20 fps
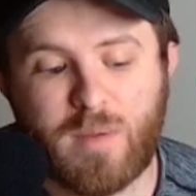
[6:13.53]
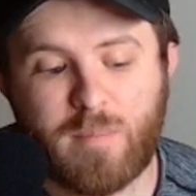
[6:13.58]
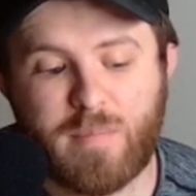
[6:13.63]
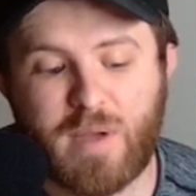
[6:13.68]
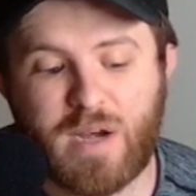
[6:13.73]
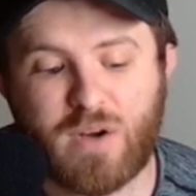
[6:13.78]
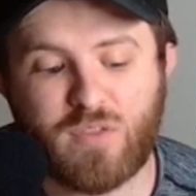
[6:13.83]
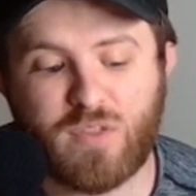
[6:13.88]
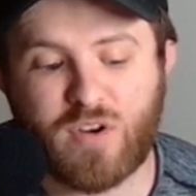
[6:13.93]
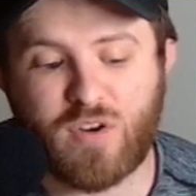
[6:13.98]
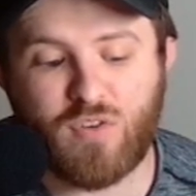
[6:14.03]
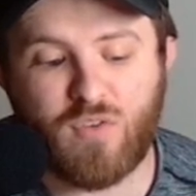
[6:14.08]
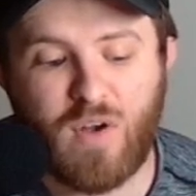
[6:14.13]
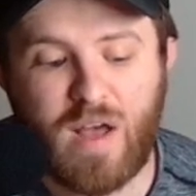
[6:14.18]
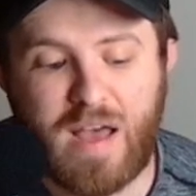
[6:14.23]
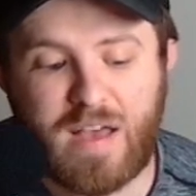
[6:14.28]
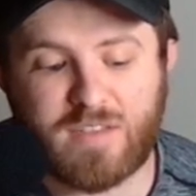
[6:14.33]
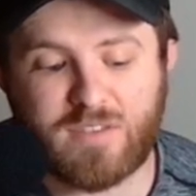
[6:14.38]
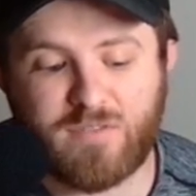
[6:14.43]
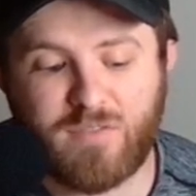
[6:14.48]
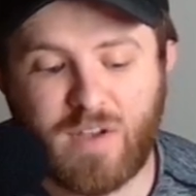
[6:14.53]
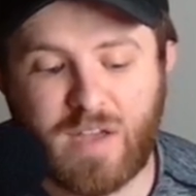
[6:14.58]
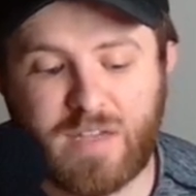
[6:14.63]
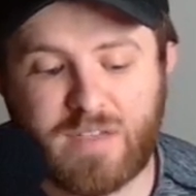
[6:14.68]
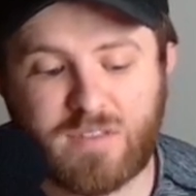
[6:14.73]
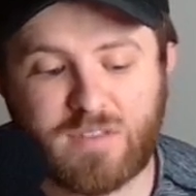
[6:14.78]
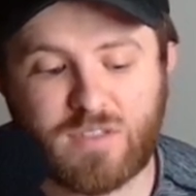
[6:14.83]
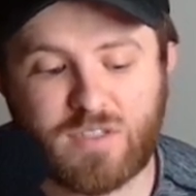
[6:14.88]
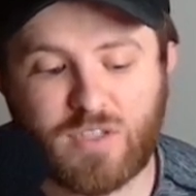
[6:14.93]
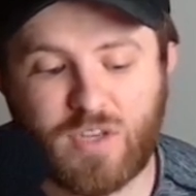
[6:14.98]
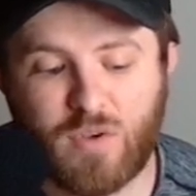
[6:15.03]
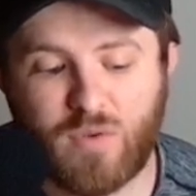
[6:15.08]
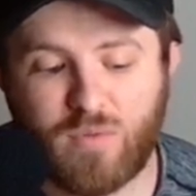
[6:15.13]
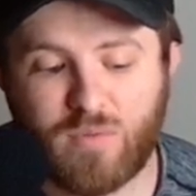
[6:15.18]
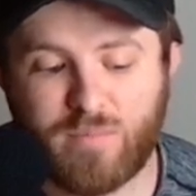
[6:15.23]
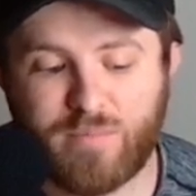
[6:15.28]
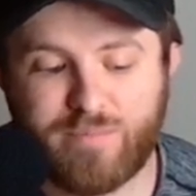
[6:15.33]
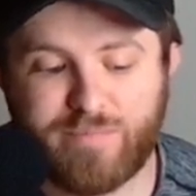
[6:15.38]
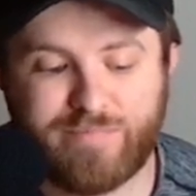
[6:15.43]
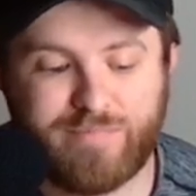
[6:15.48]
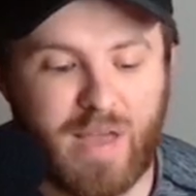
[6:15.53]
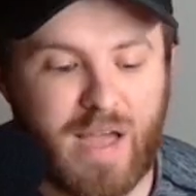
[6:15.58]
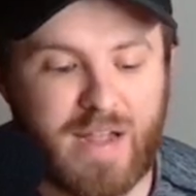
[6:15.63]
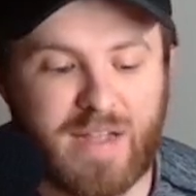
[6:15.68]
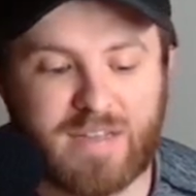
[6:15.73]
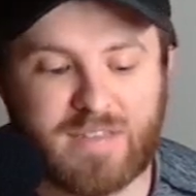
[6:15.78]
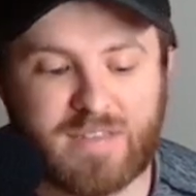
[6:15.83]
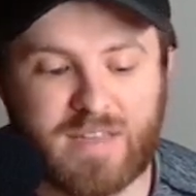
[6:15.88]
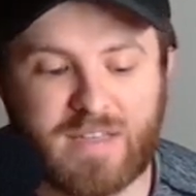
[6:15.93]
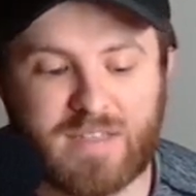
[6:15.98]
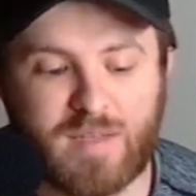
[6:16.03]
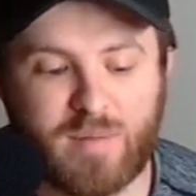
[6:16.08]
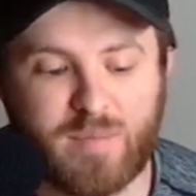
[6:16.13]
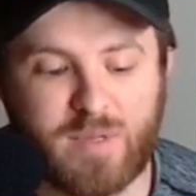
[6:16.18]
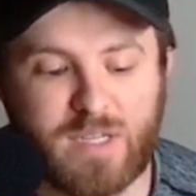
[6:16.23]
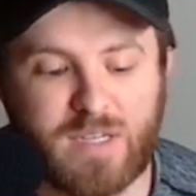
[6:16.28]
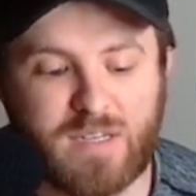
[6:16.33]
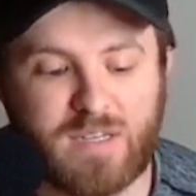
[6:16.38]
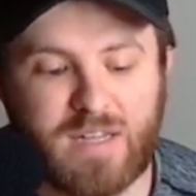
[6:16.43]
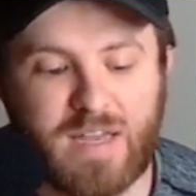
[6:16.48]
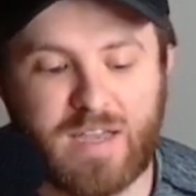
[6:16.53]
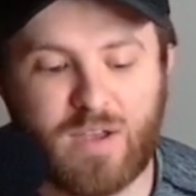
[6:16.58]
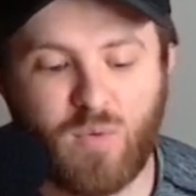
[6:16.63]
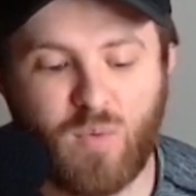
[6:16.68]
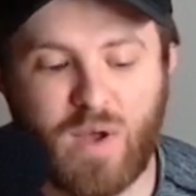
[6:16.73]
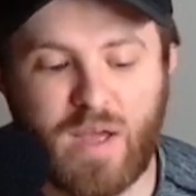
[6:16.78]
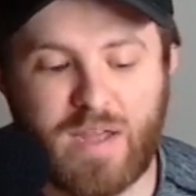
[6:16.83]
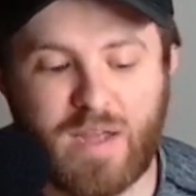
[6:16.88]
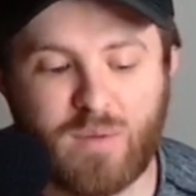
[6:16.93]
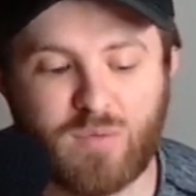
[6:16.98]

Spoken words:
better than her last fight, so I guess that's something to take away.